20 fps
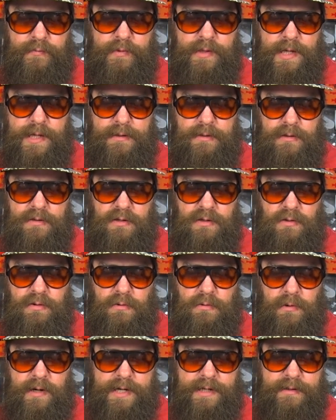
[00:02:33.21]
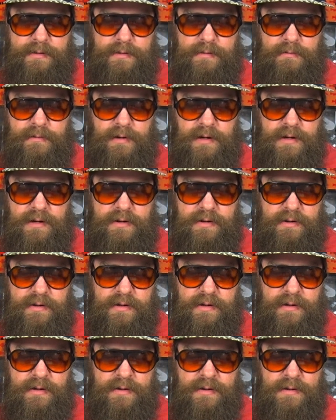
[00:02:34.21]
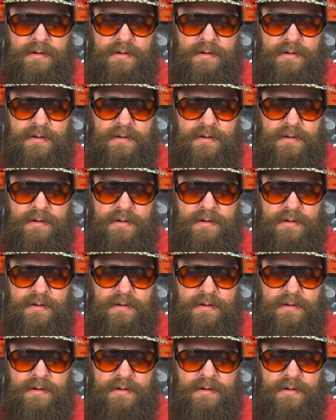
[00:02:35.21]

They look quite good.